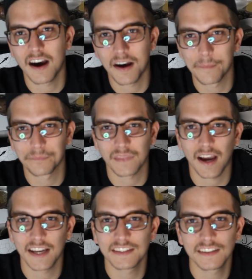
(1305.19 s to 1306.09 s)
I'm
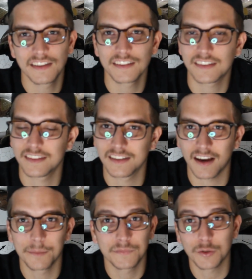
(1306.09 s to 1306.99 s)
doing
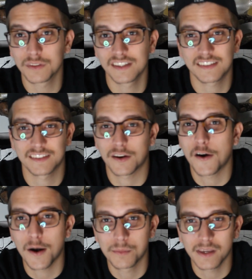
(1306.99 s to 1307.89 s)
this as a
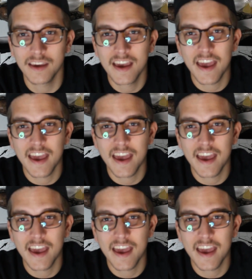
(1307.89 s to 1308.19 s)
hobby,